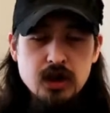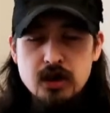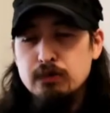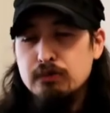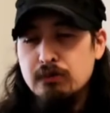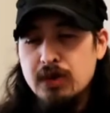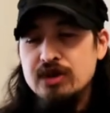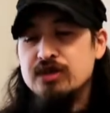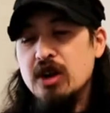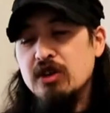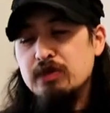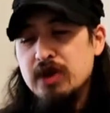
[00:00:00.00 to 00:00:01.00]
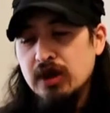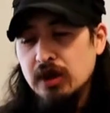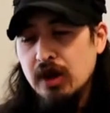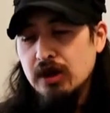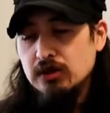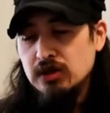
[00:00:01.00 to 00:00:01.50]
And myself
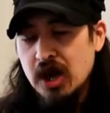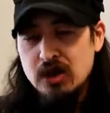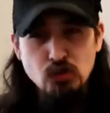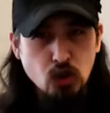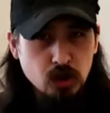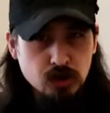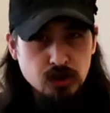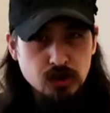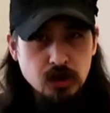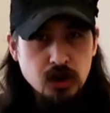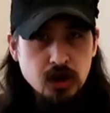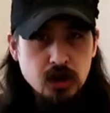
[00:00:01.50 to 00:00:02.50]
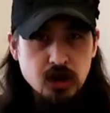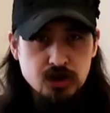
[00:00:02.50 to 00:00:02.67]
being a light worker,